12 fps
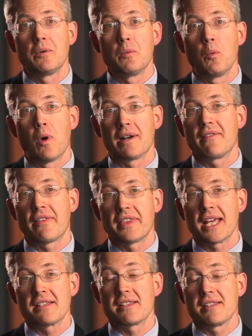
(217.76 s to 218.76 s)
One of the
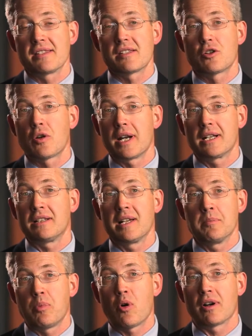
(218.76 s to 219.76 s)
things that's critically
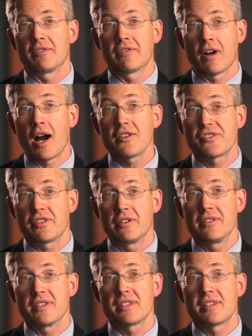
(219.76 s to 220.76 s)
important for our
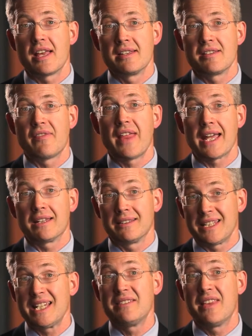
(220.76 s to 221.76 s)
students is that they can
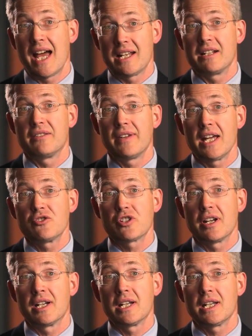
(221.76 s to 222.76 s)
lead that
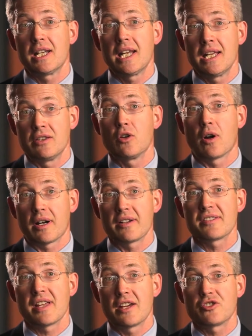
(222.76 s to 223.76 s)
innovation in the
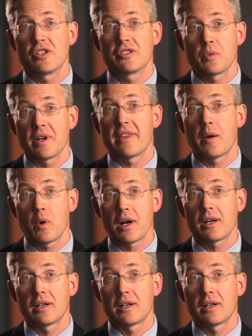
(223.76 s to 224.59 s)
organizations where they work.